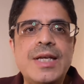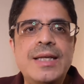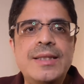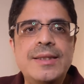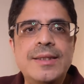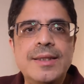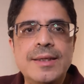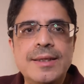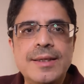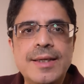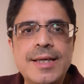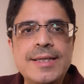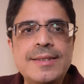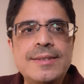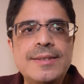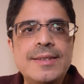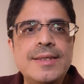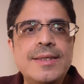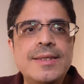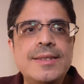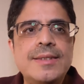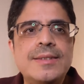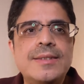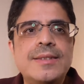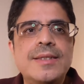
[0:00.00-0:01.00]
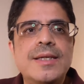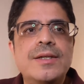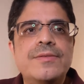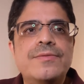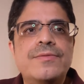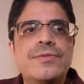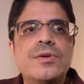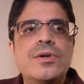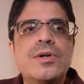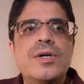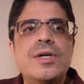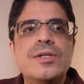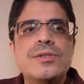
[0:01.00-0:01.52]
The lesson is set
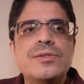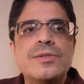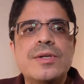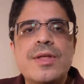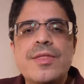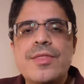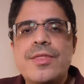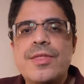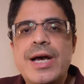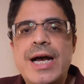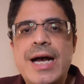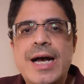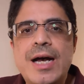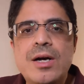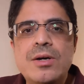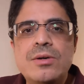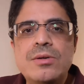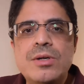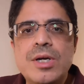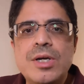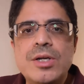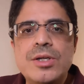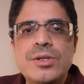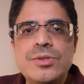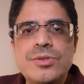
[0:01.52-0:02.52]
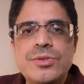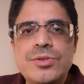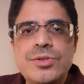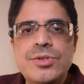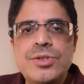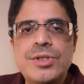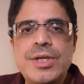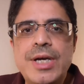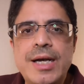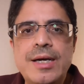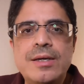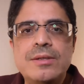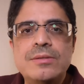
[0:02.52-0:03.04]
for us Thou
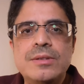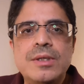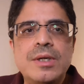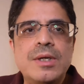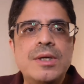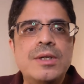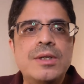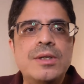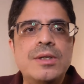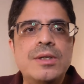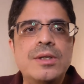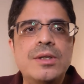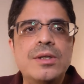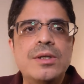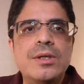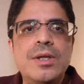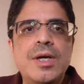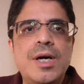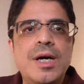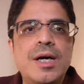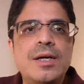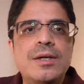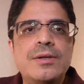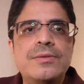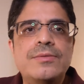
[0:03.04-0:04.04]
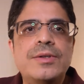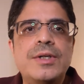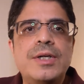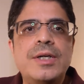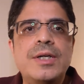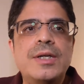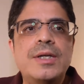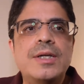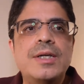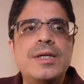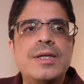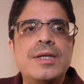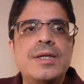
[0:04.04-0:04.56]
shalt love.
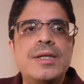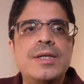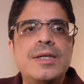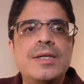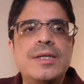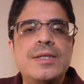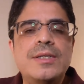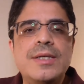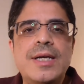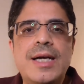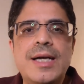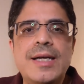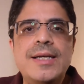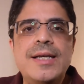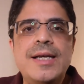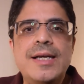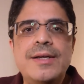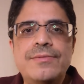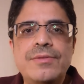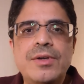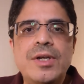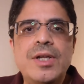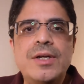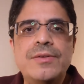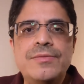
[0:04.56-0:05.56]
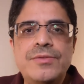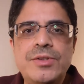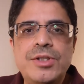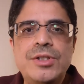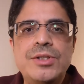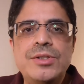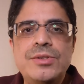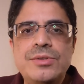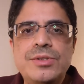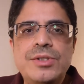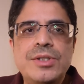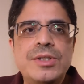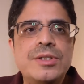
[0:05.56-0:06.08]
As I have loved
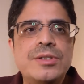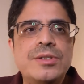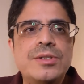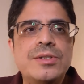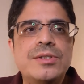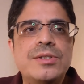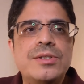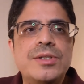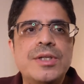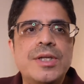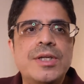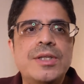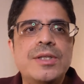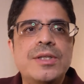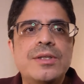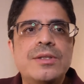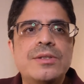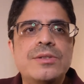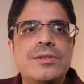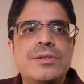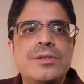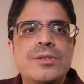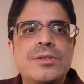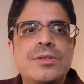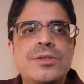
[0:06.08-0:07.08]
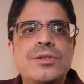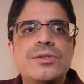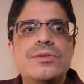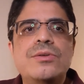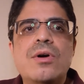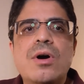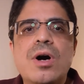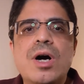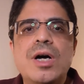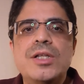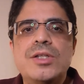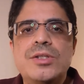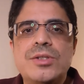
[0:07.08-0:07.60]
you, Jesus said, you
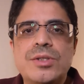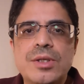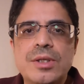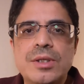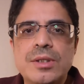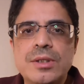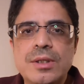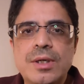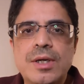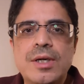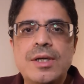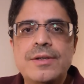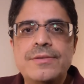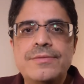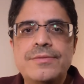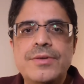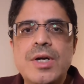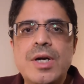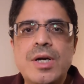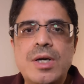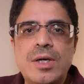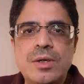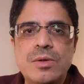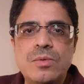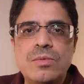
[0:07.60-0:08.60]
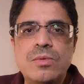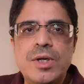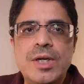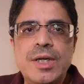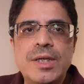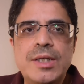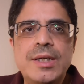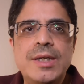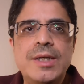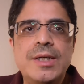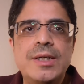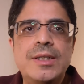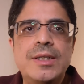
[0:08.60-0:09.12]
ought to love
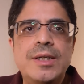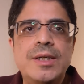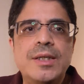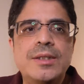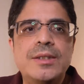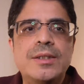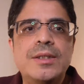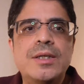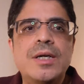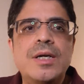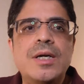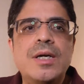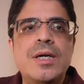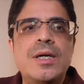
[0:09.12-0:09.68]
one another